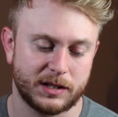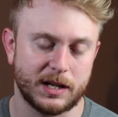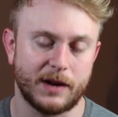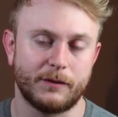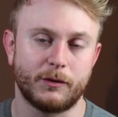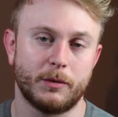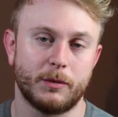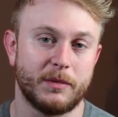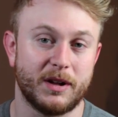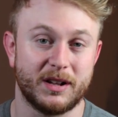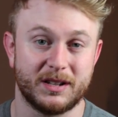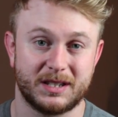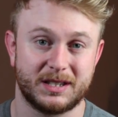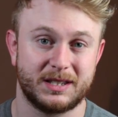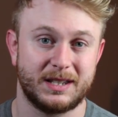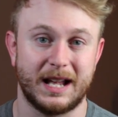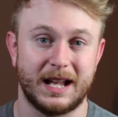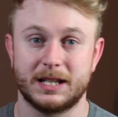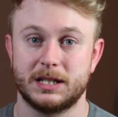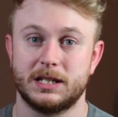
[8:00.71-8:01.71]
several months,
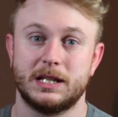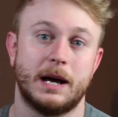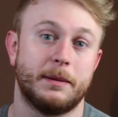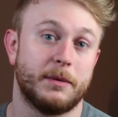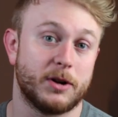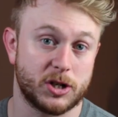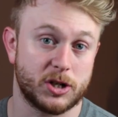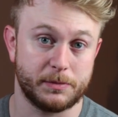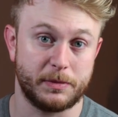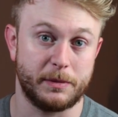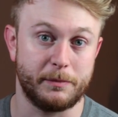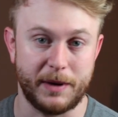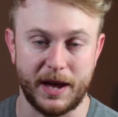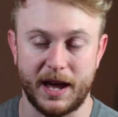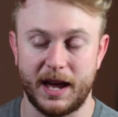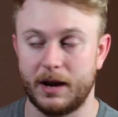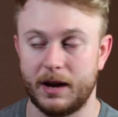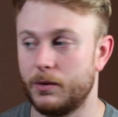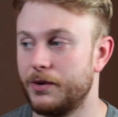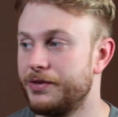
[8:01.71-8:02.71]
that's how much I've been
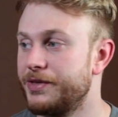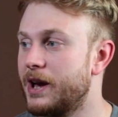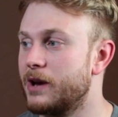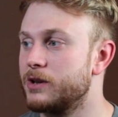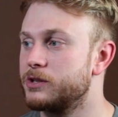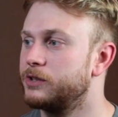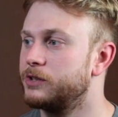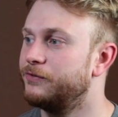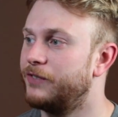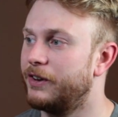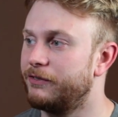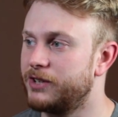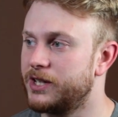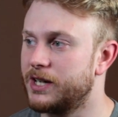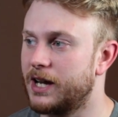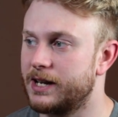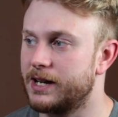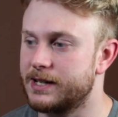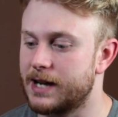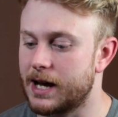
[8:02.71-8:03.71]
paying,
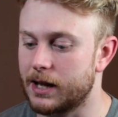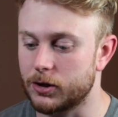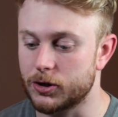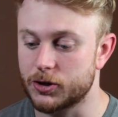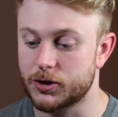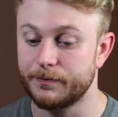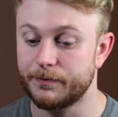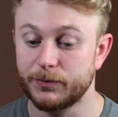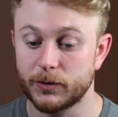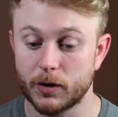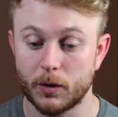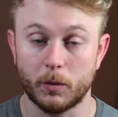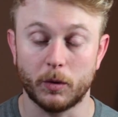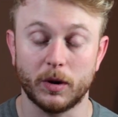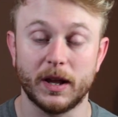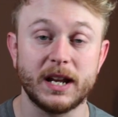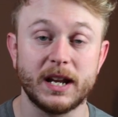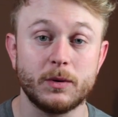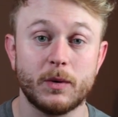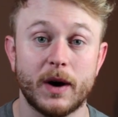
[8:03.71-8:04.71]
$1,059.
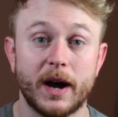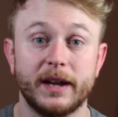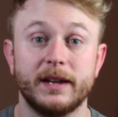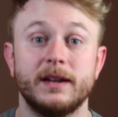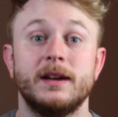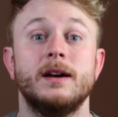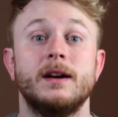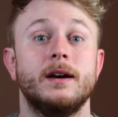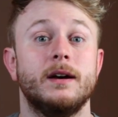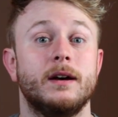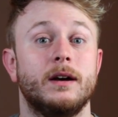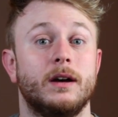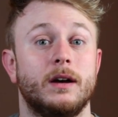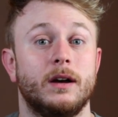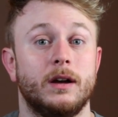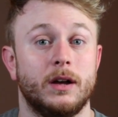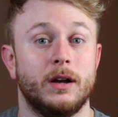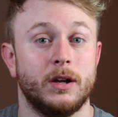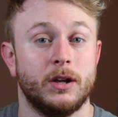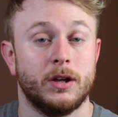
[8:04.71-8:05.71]
Well, anyway,
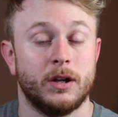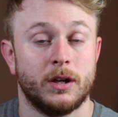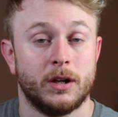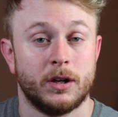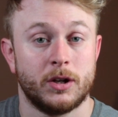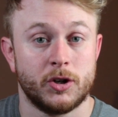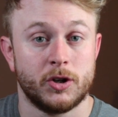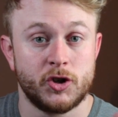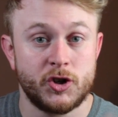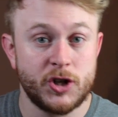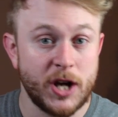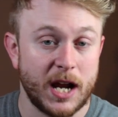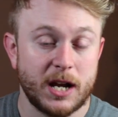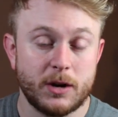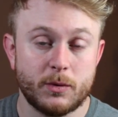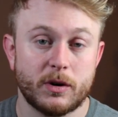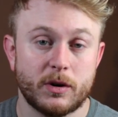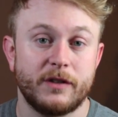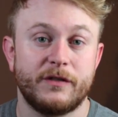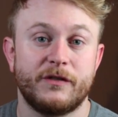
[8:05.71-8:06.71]

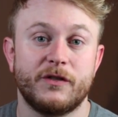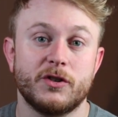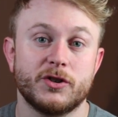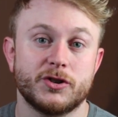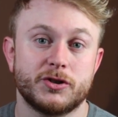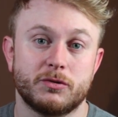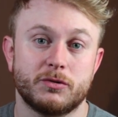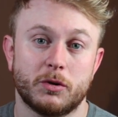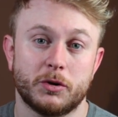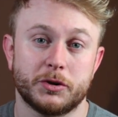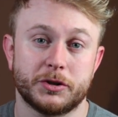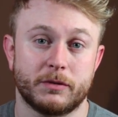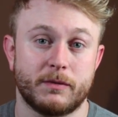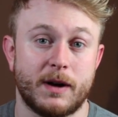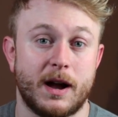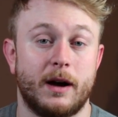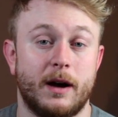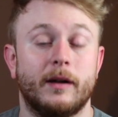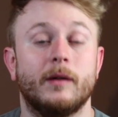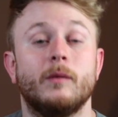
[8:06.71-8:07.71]
January 1st rolls
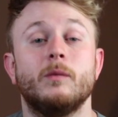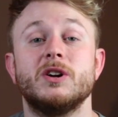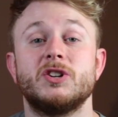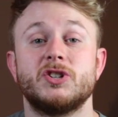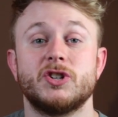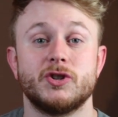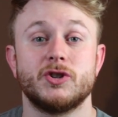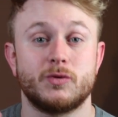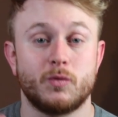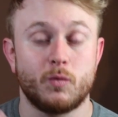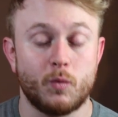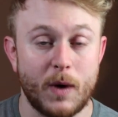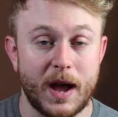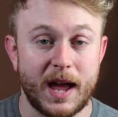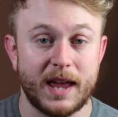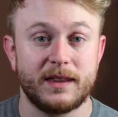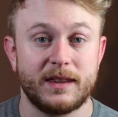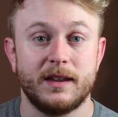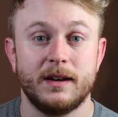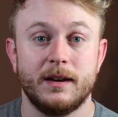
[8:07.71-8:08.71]
around, which is
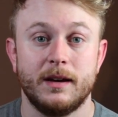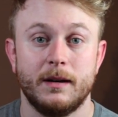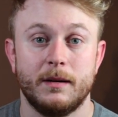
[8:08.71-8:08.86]
when